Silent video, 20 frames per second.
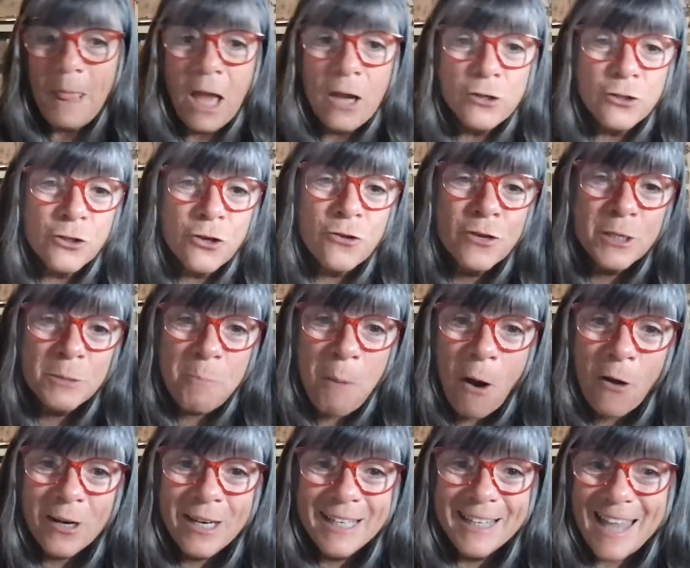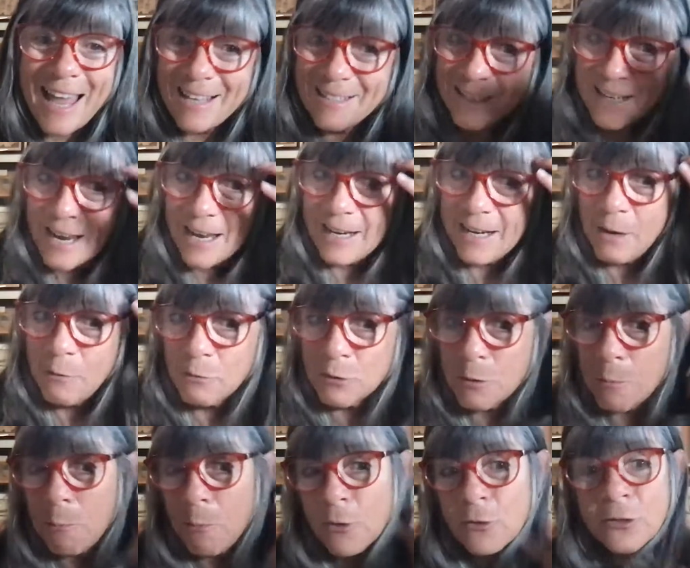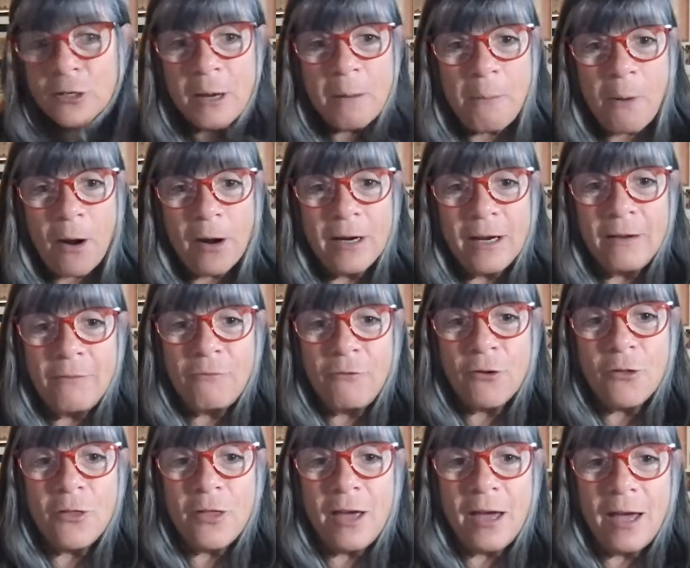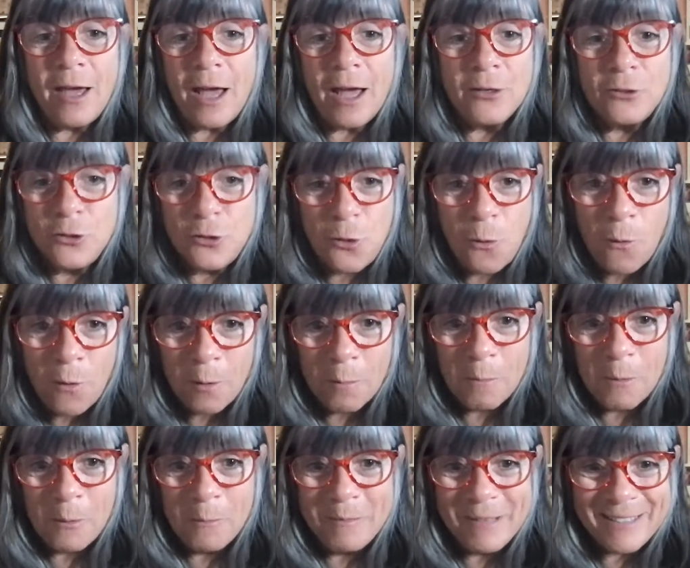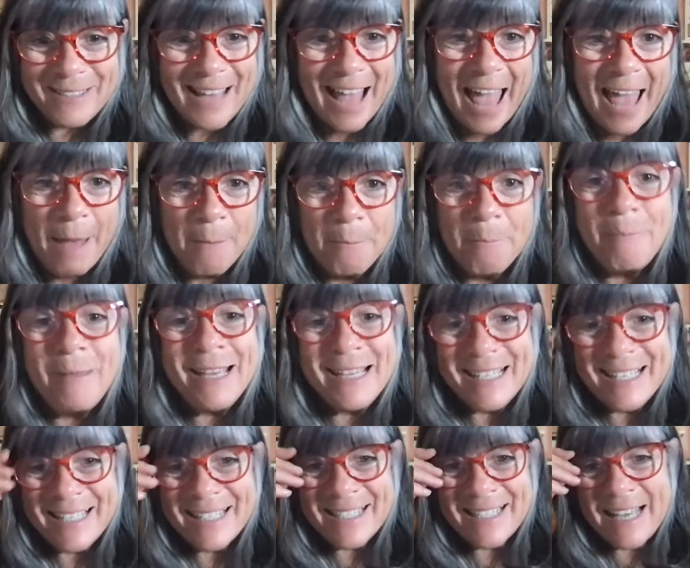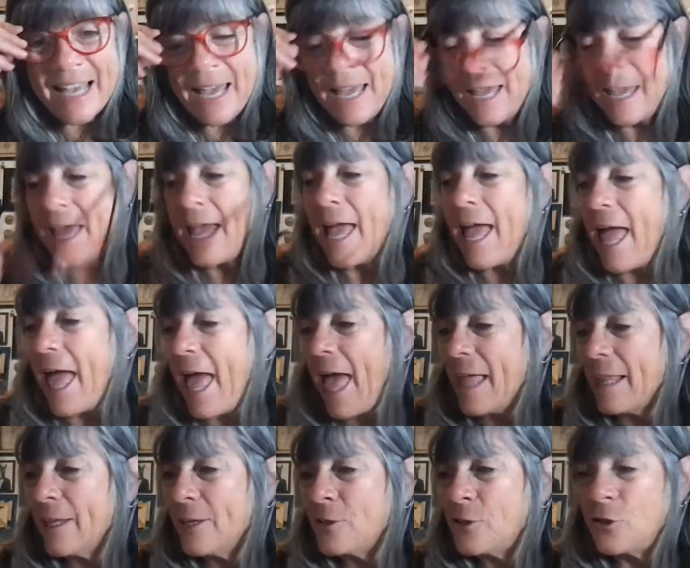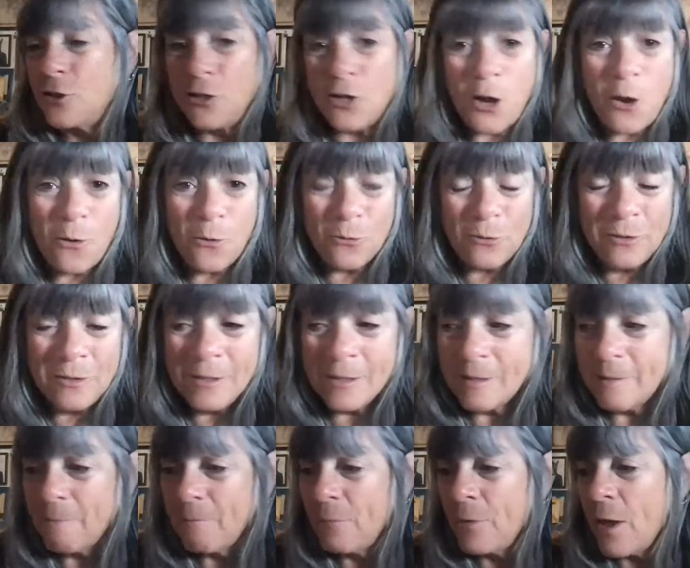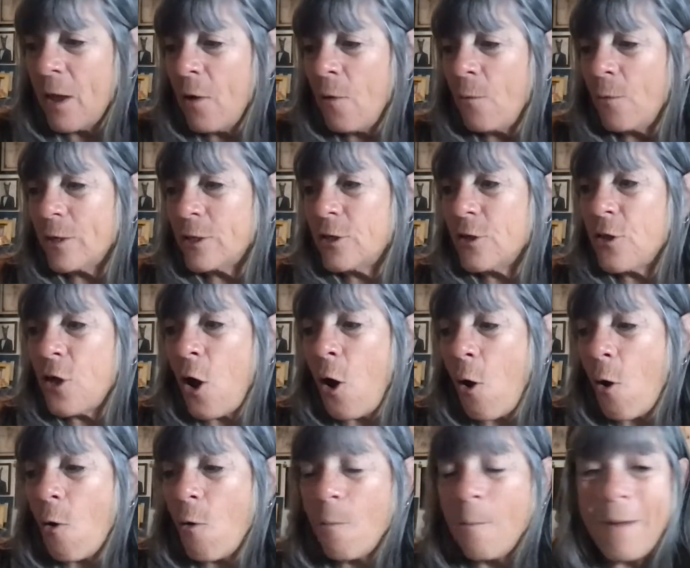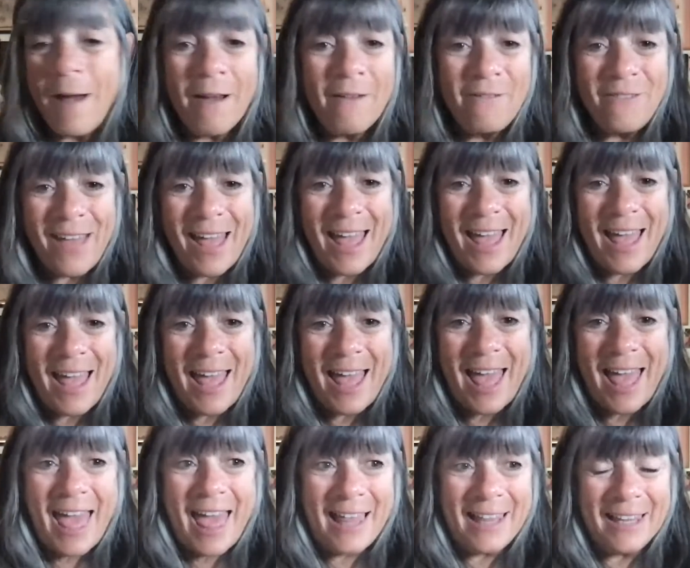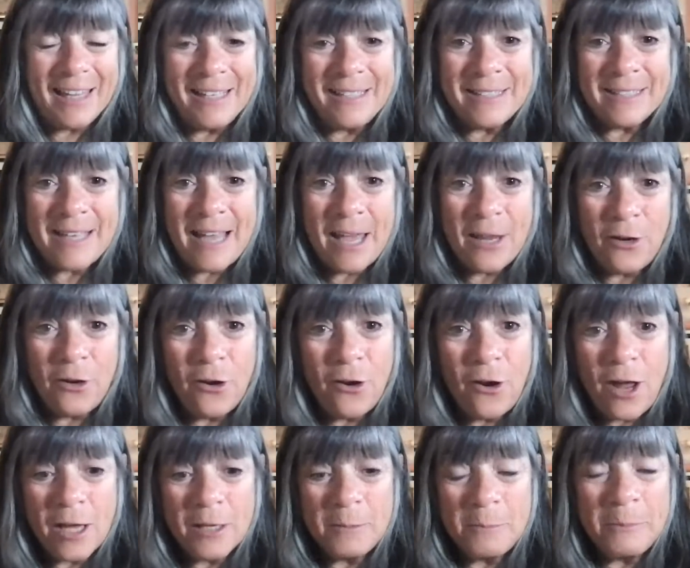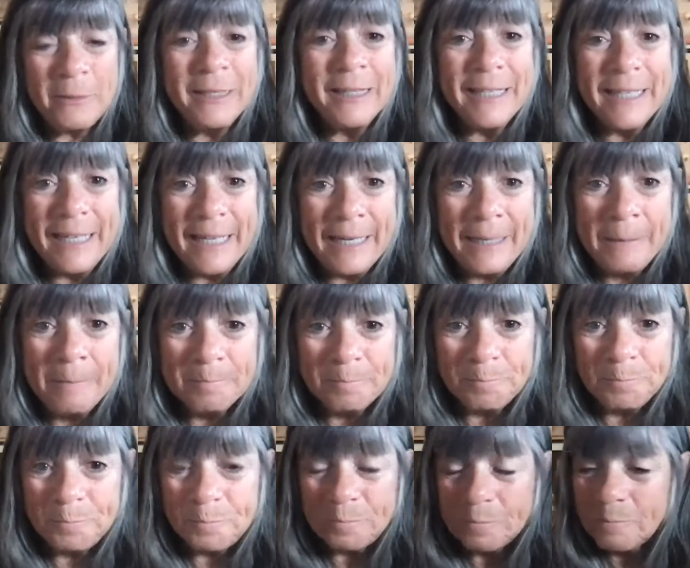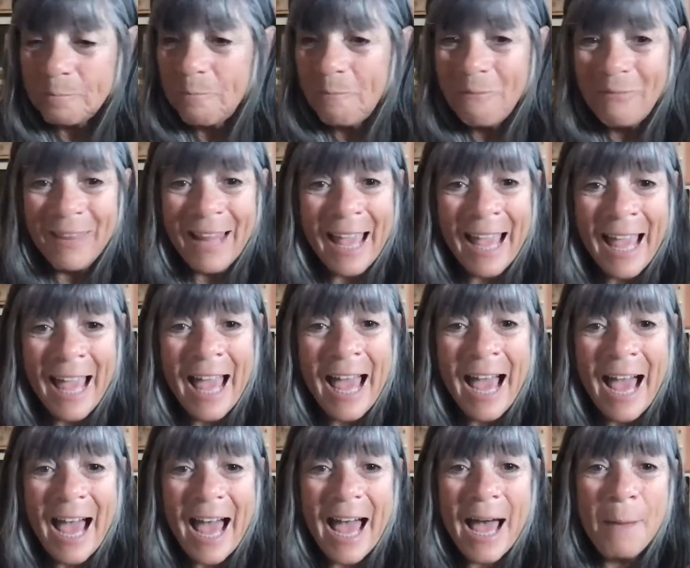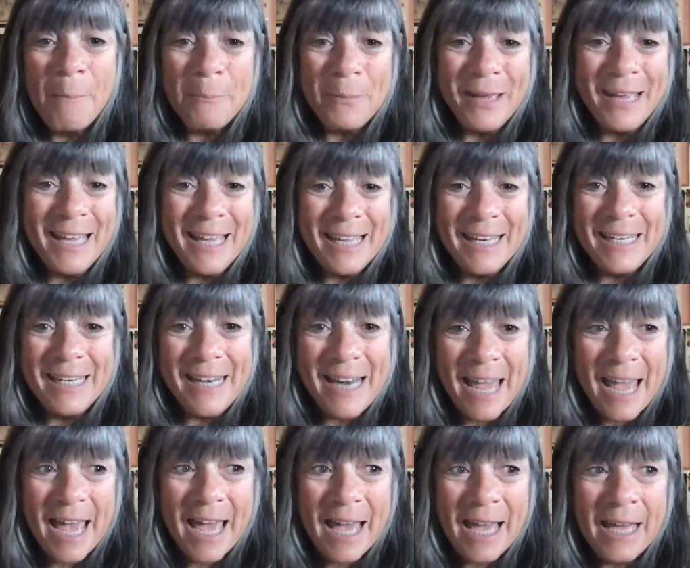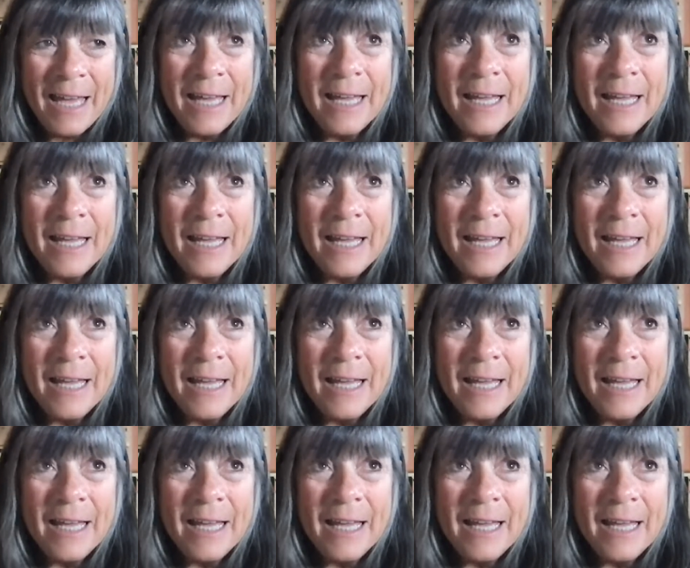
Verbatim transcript: So this party last night, it was a birthday party for the adorable Ms. Alice Jones. Went to the home of Alice and her husband, Lee, up in